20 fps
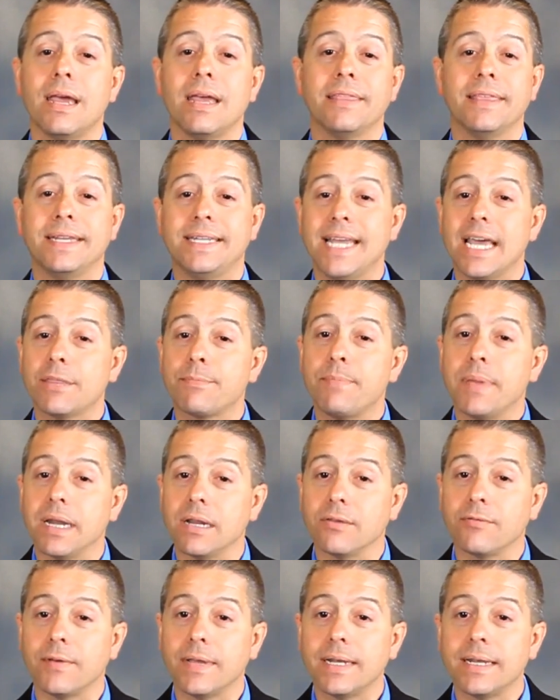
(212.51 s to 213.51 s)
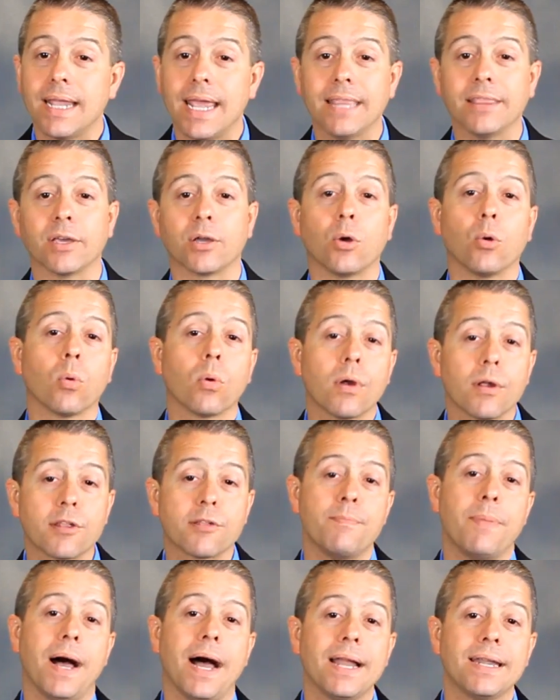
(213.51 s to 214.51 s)
The death benefit and the
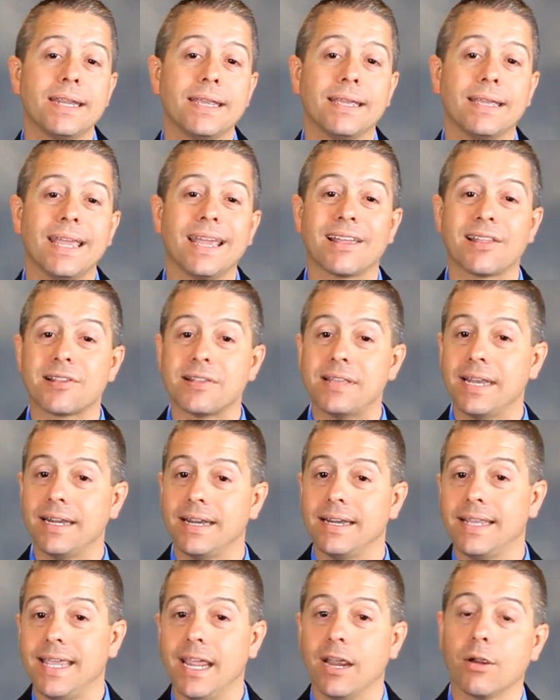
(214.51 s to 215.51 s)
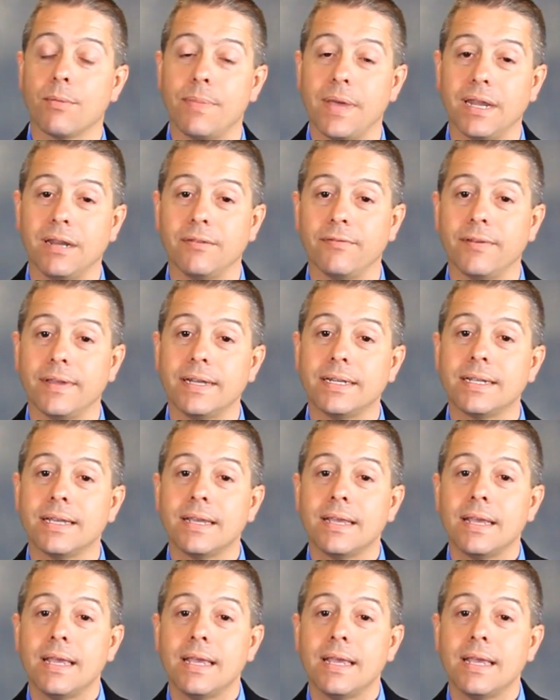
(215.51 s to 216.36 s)
corresponding extended care benefit